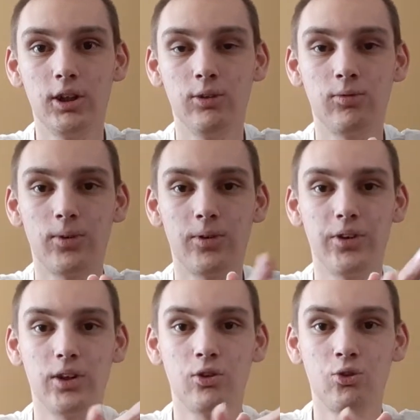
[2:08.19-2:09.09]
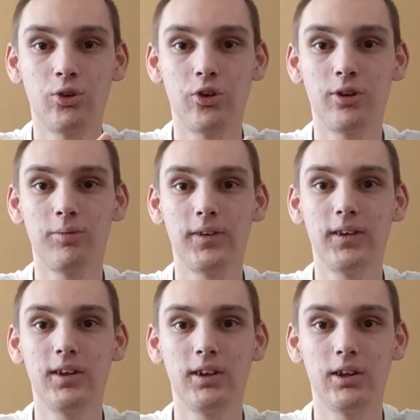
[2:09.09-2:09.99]
in front of the entrance and
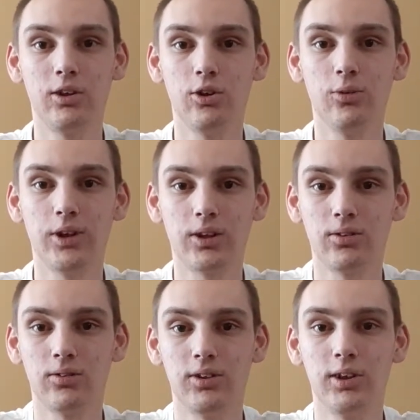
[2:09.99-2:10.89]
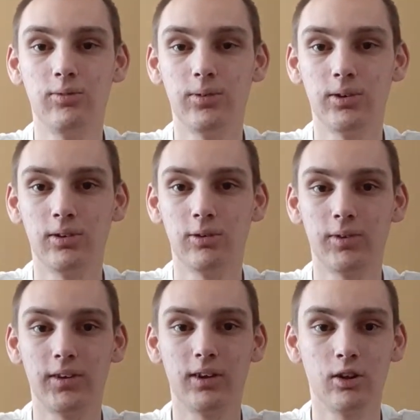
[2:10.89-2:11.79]
everything, and you go like underneath it and everything.